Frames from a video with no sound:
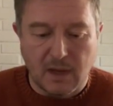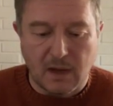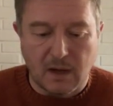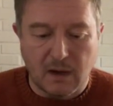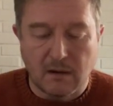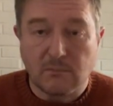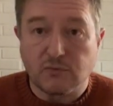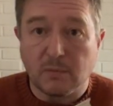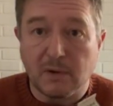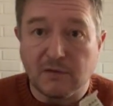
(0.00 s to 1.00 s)
are
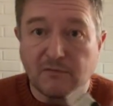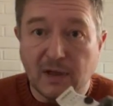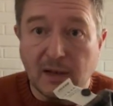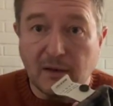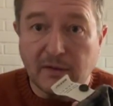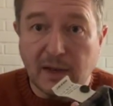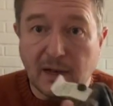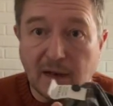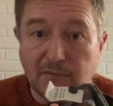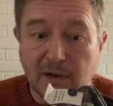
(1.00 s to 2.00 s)
properly felled and
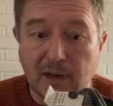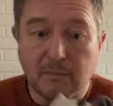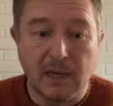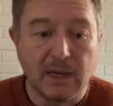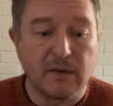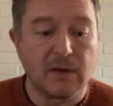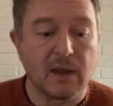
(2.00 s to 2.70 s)
lovingly made.